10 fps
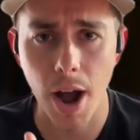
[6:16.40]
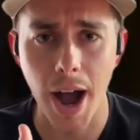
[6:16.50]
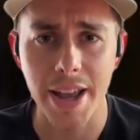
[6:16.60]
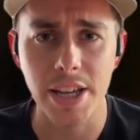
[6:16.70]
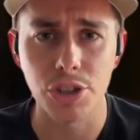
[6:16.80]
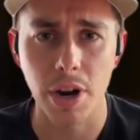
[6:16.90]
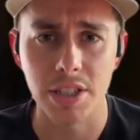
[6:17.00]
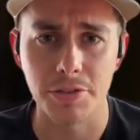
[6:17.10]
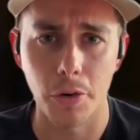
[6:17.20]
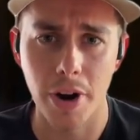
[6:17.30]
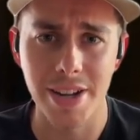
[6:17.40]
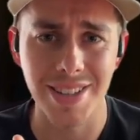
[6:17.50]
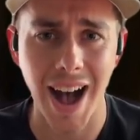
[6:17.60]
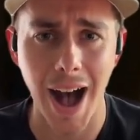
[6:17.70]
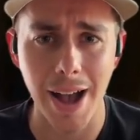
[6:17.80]
heat transfer rates
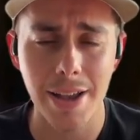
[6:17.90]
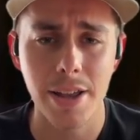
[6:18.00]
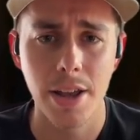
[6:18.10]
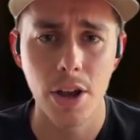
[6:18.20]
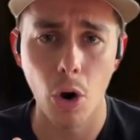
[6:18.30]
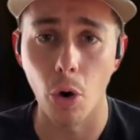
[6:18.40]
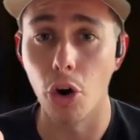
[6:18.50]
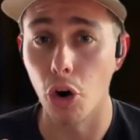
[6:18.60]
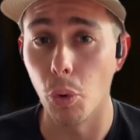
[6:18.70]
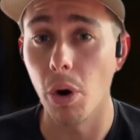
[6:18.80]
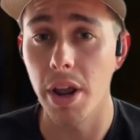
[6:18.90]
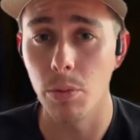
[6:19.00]
high, or